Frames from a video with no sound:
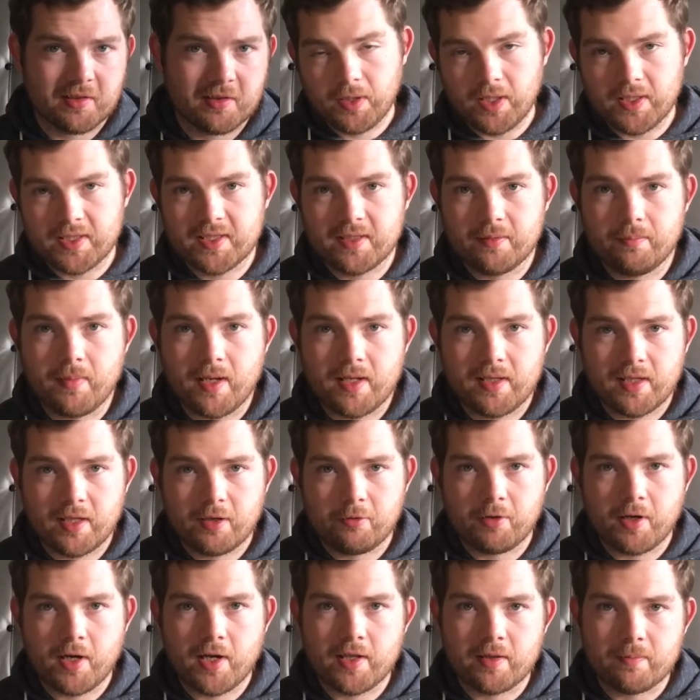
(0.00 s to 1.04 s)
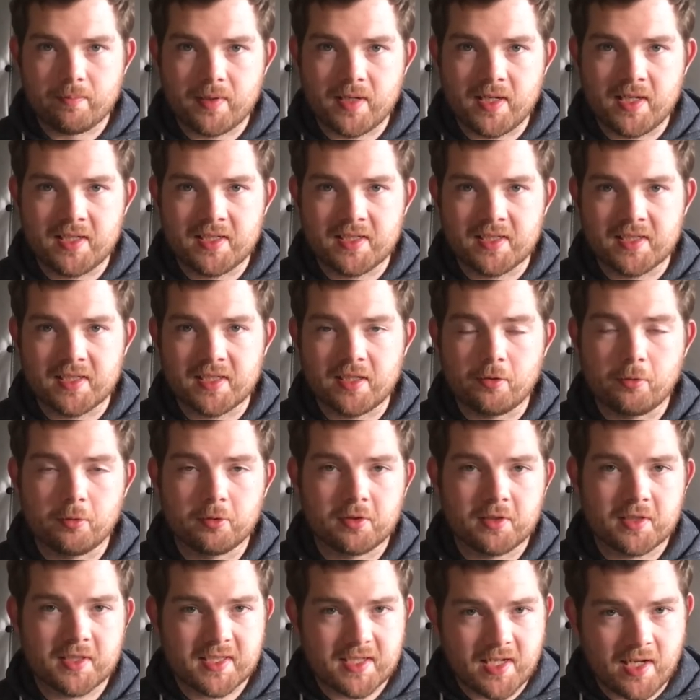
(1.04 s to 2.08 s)
Plus it meant there were other pieces that
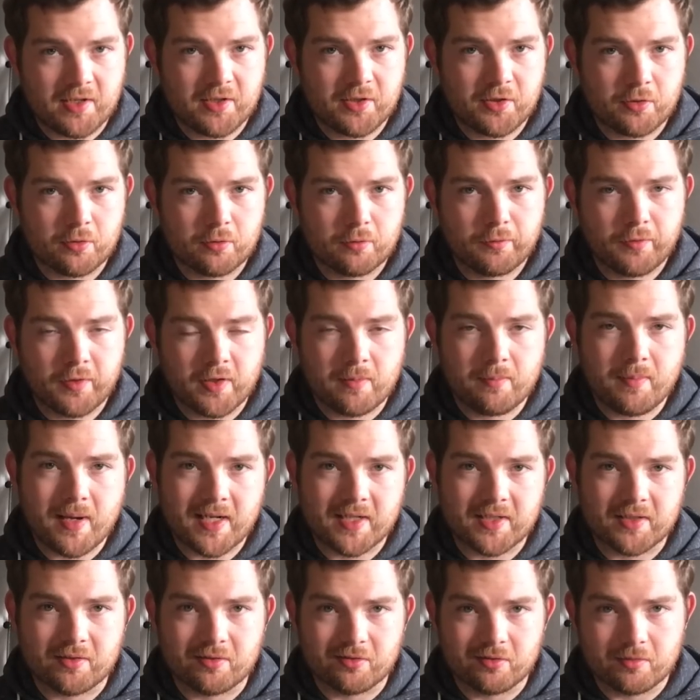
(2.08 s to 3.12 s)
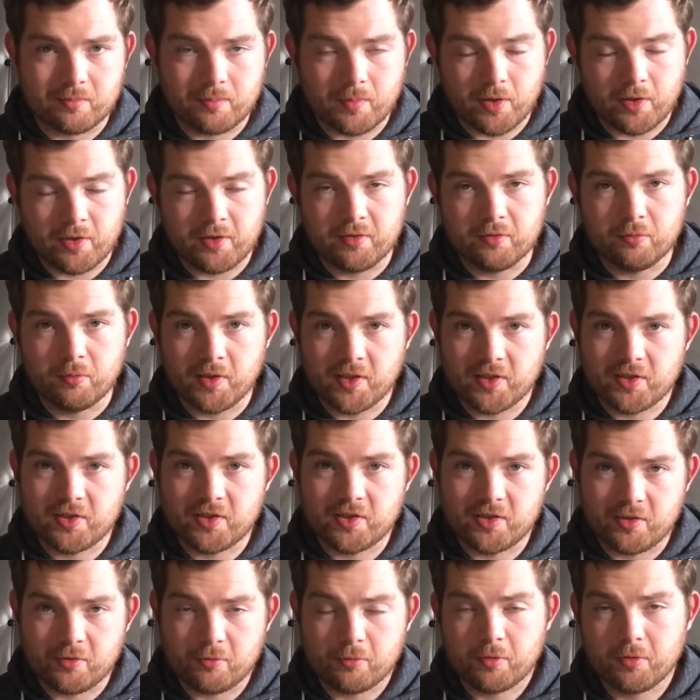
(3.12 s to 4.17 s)
were essential for the Megazord mode, which
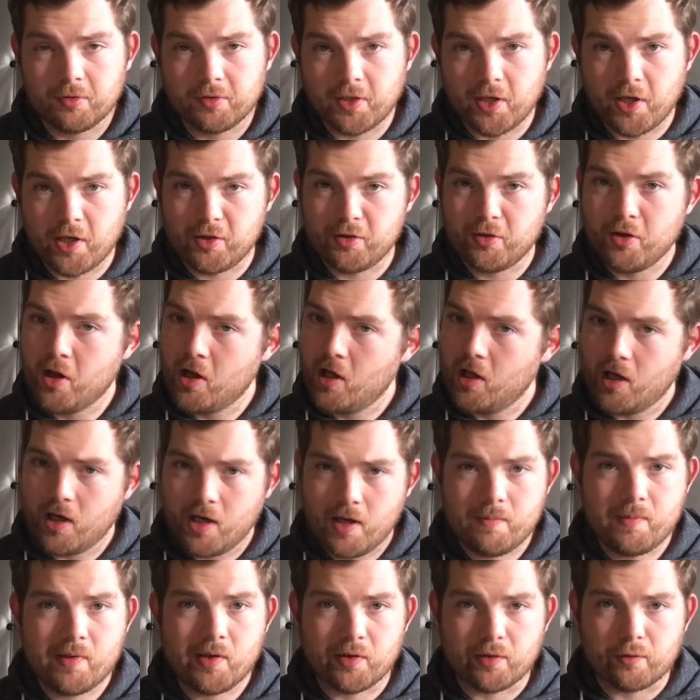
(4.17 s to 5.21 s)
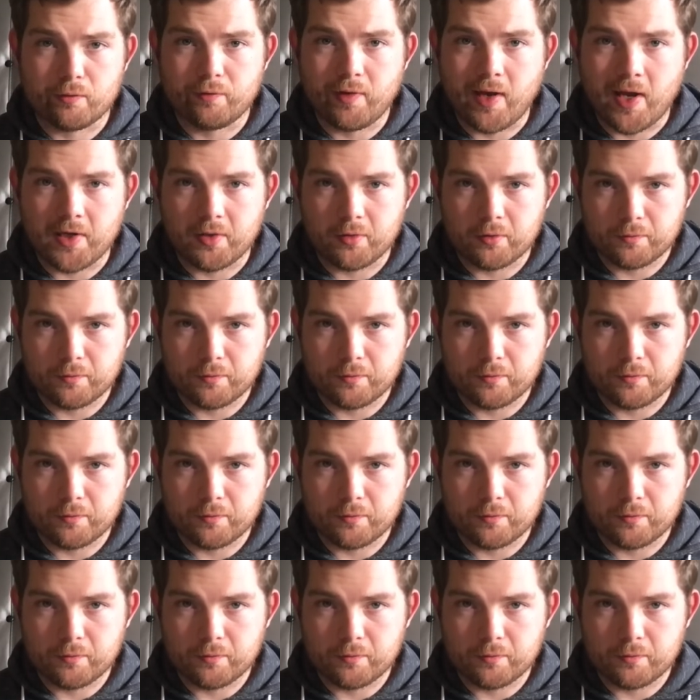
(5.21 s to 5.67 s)
as you all know, I'm not a fan